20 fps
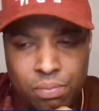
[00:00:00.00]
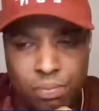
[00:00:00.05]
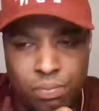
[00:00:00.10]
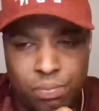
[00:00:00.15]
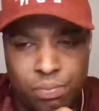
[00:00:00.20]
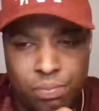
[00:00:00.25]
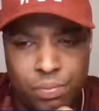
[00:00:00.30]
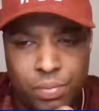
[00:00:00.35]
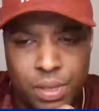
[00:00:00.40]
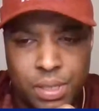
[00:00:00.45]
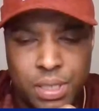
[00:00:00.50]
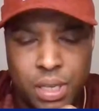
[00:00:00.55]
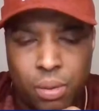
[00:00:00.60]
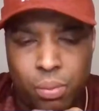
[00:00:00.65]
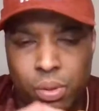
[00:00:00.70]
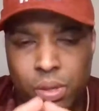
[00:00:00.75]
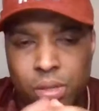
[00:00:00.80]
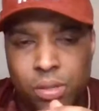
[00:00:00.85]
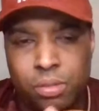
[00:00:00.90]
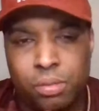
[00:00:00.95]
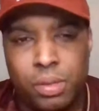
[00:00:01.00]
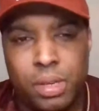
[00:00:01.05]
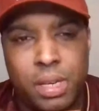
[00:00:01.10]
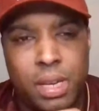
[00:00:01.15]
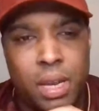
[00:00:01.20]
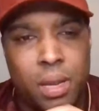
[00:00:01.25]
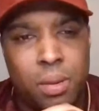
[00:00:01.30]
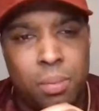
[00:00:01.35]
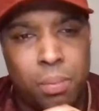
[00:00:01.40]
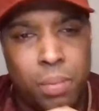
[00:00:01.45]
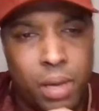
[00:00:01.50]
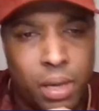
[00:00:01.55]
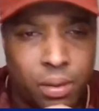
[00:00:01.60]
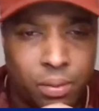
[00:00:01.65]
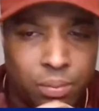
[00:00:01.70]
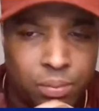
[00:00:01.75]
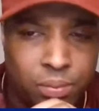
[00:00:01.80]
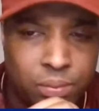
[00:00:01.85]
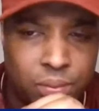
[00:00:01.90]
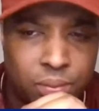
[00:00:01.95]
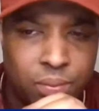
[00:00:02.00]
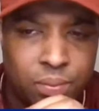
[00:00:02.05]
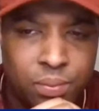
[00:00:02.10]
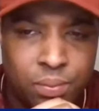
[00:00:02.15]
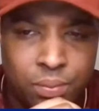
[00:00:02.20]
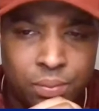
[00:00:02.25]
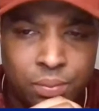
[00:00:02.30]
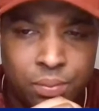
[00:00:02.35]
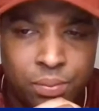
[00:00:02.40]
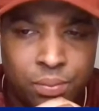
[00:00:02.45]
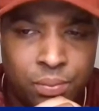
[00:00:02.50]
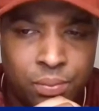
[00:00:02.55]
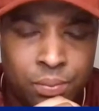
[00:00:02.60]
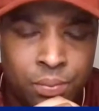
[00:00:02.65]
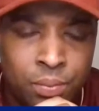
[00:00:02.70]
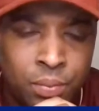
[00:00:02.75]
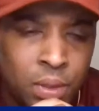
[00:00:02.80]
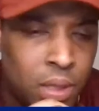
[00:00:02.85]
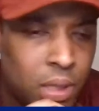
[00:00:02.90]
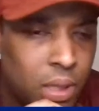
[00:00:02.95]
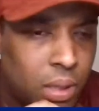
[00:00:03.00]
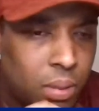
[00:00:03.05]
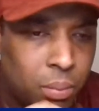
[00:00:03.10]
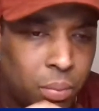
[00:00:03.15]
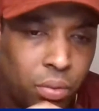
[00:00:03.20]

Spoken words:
Is that one a 3-game ban? But yeah,